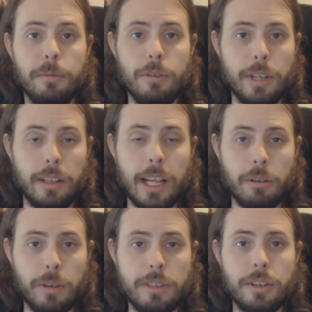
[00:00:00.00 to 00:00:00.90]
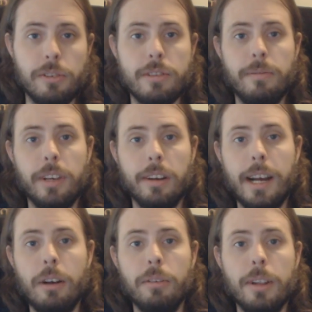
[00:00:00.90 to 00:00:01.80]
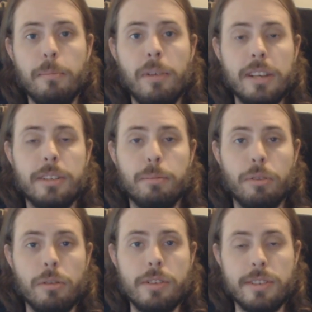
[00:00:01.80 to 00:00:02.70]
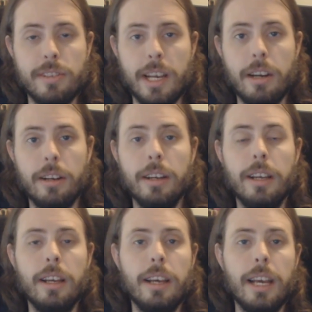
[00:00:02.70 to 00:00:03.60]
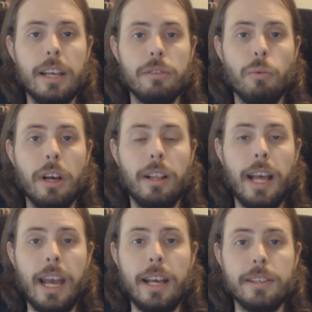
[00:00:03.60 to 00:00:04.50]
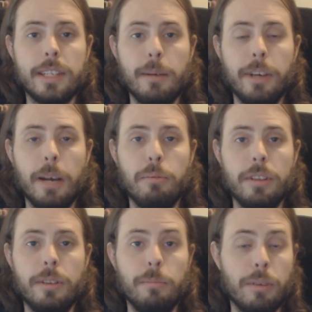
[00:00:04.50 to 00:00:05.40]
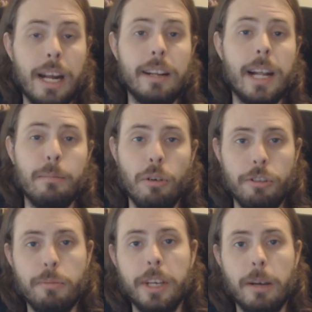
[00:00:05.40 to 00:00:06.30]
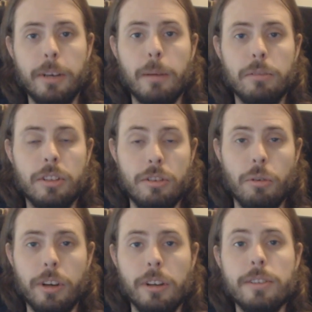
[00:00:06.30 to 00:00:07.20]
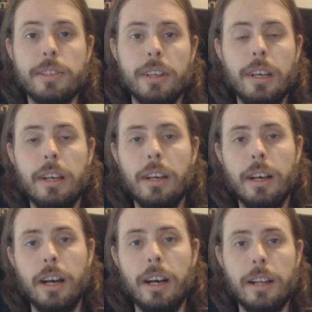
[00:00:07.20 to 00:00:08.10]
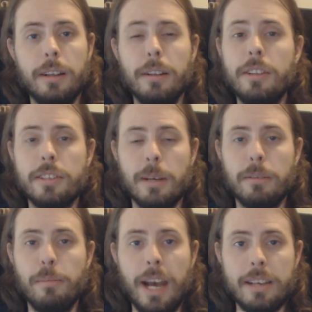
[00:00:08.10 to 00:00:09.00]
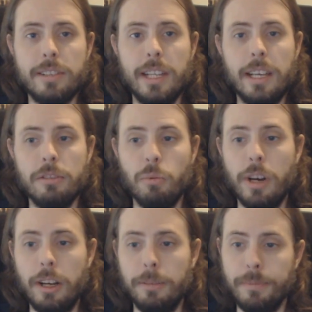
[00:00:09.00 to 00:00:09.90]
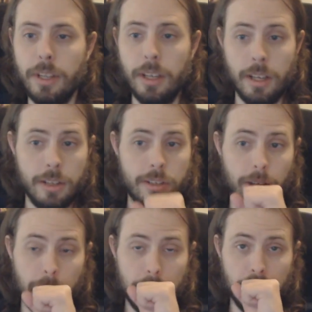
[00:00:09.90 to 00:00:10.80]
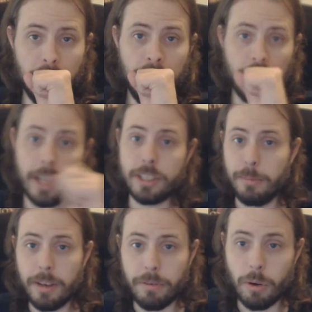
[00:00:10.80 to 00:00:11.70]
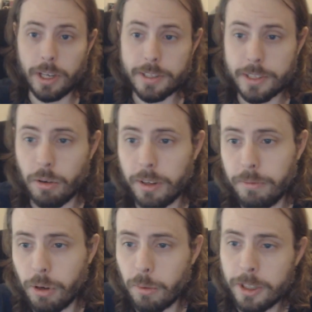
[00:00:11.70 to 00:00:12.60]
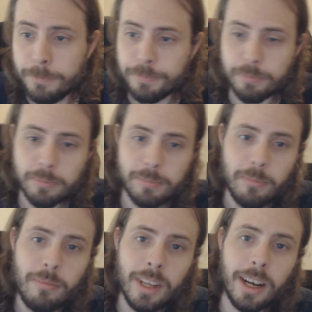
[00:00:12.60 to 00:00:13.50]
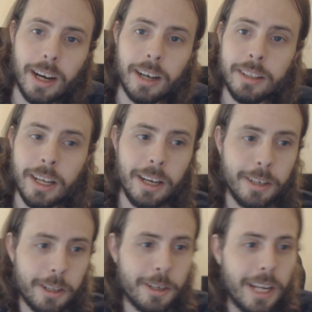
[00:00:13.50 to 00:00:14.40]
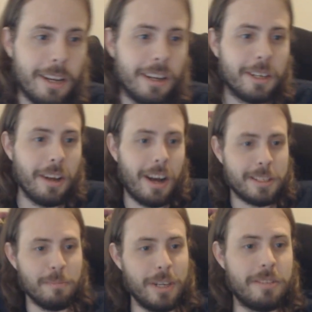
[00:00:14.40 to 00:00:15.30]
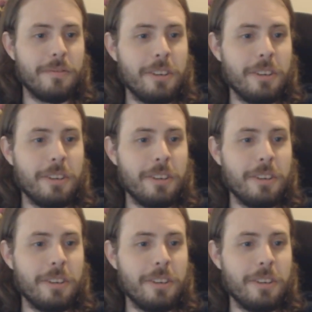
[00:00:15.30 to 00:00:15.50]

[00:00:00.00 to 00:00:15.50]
doing a lot of research to figure out the best approaches there, as well as coming up with, Brad and I both will be coming up with tutorials to some capacity as well. So that's going to be a focus going forward. Another awesome piece of